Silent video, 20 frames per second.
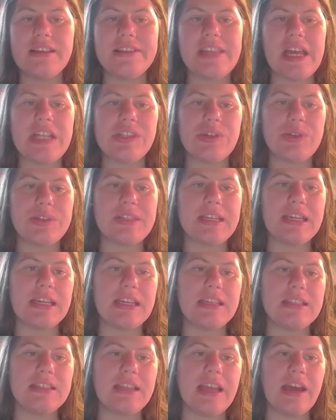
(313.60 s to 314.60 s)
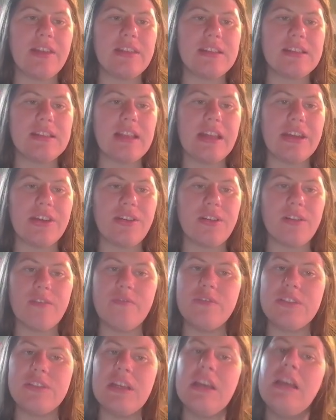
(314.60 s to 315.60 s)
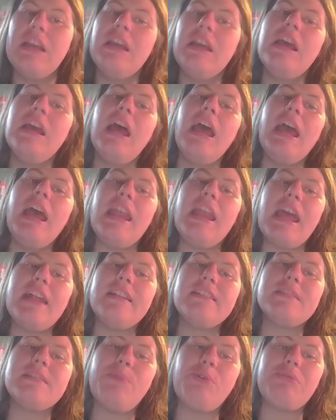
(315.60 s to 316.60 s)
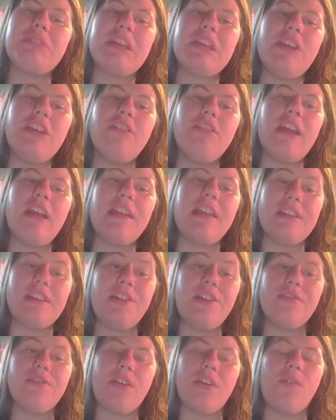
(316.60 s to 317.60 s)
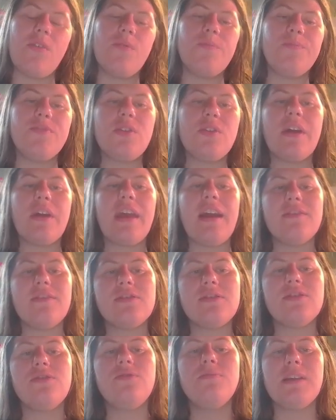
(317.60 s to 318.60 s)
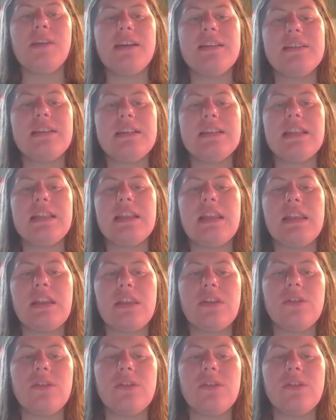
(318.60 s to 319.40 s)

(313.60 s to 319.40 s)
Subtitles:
These lines are sneaky. See how this line curves? It ends both here and here though, so it counts 2 places, and then the